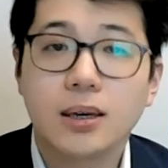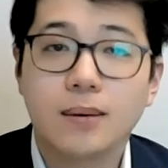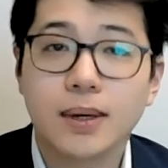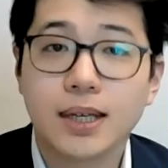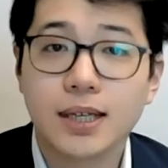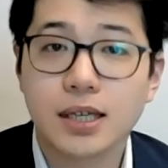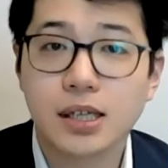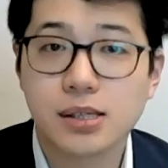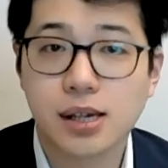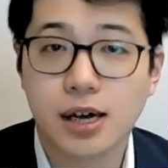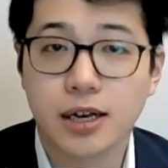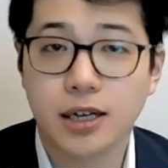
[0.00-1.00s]
EOE
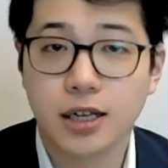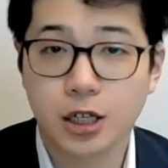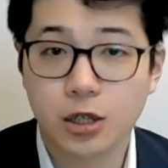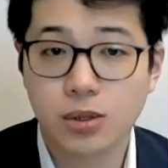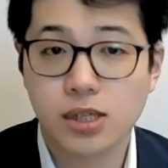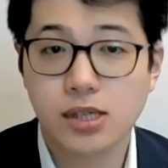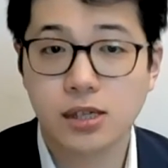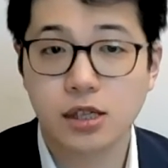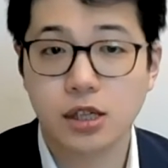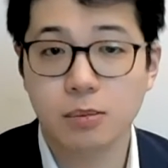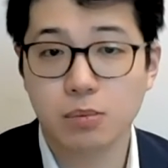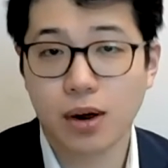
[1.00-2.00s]
is an
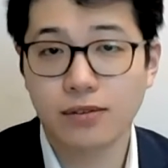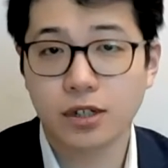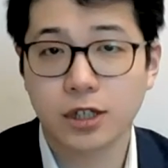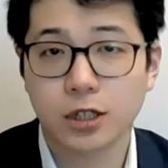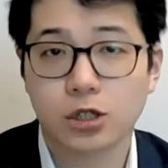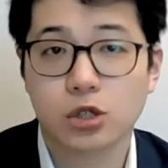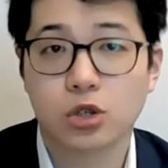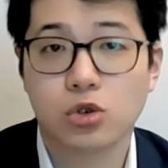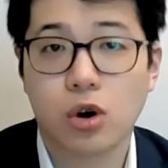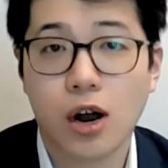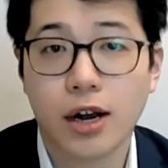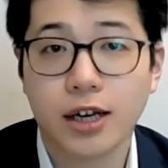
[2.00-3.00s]
increasingly prevalent
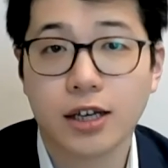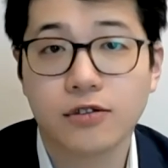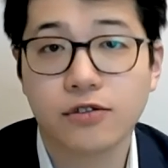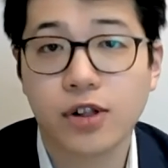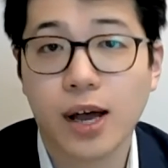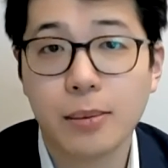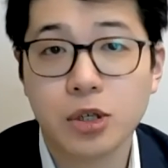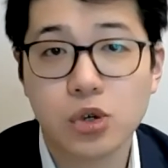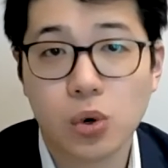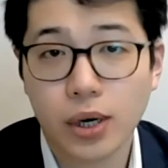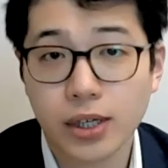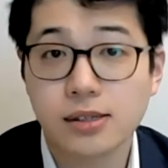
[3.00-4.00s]
chronic
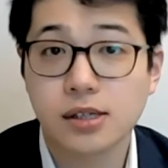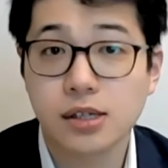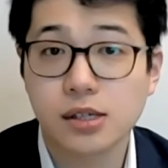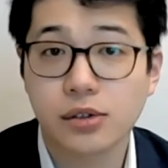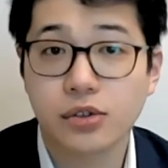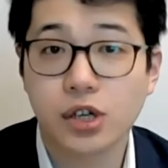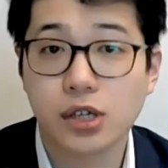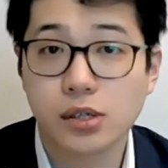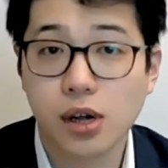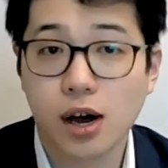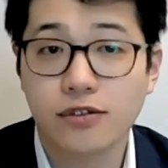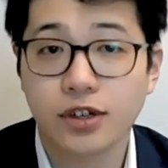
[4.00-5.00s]
inflammatory disease of the
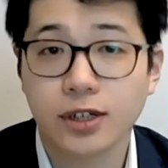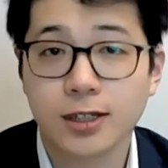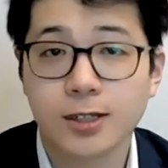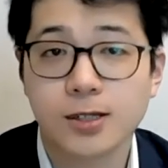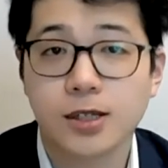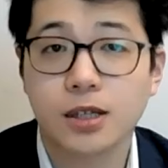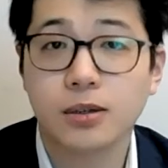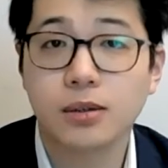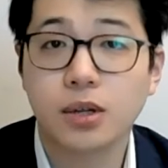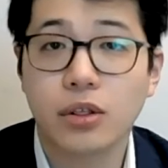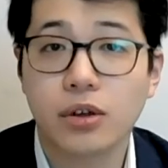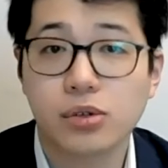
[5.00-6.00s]
esophagus,
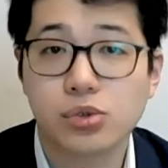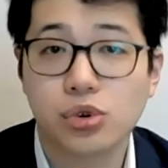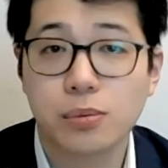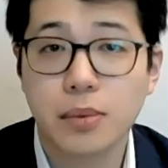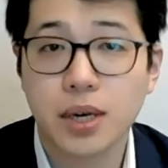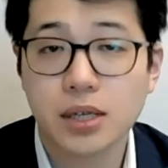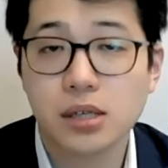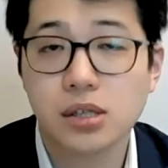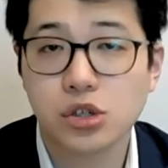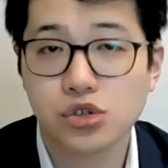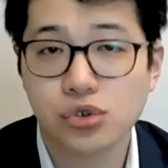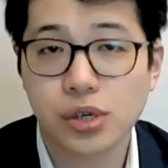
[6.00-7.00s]
and there's
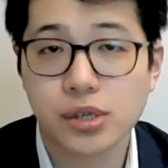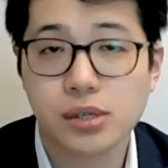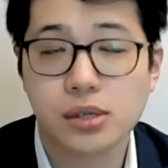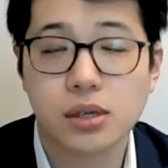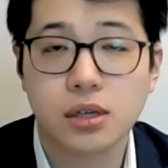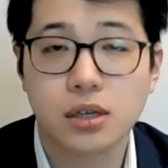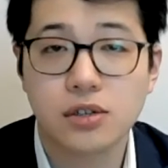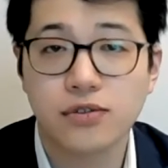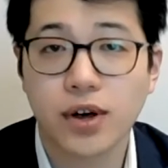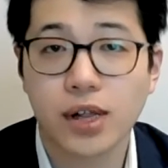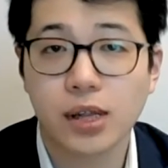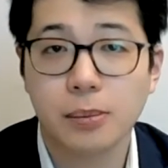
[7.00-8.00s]
tremendous interest in
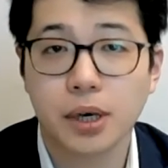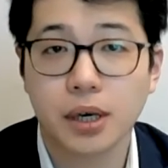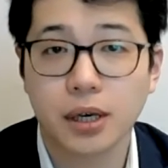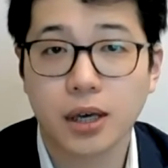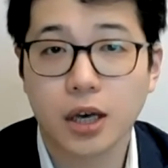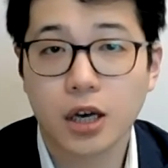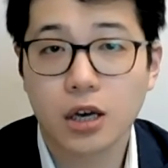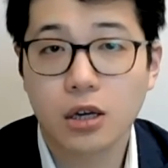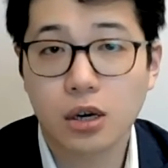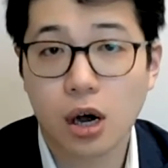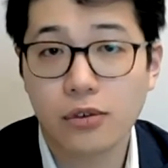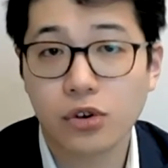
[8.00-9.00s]
developing
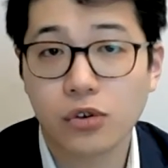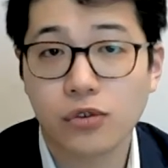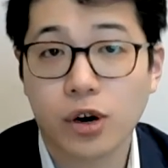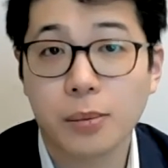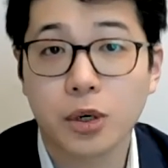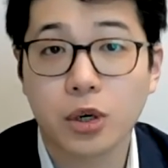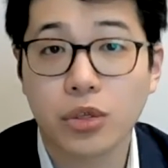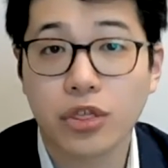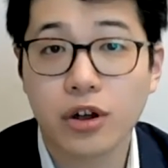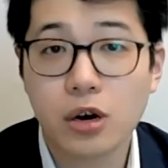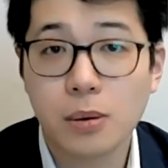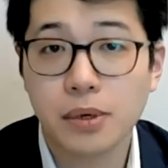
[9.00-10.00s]
novel
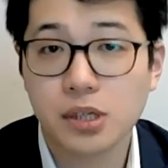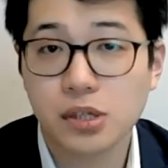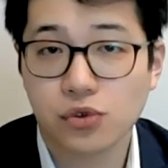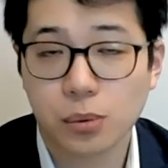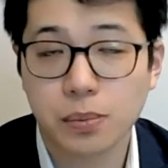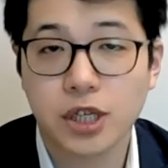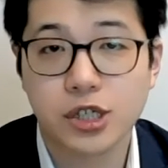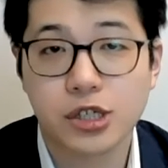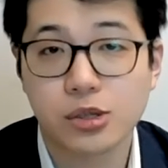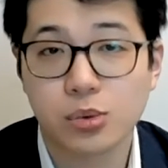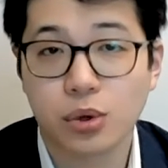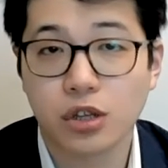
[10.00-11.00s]
pharmacotherapies for
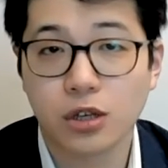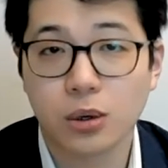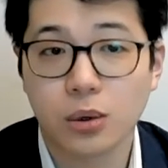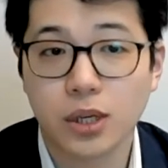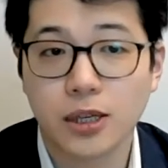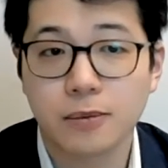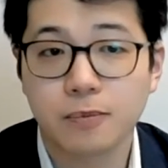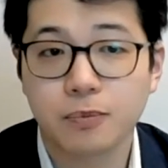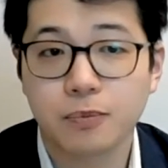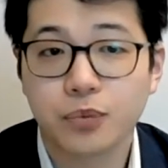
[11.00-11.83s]
patients with EOE.